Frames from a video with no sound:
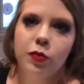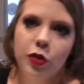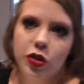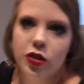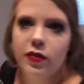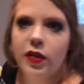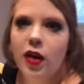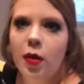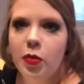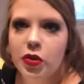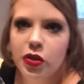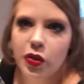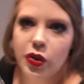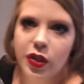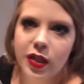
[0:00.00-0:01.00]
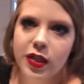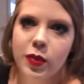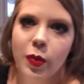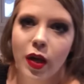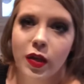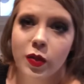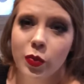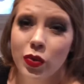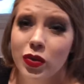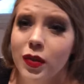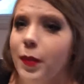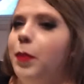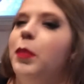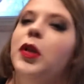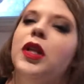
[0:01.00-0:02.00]
much of an opportunity as possible to
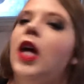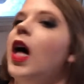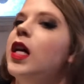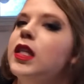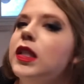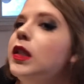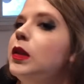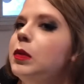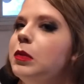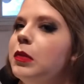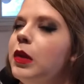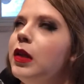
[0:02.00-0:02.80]
blossom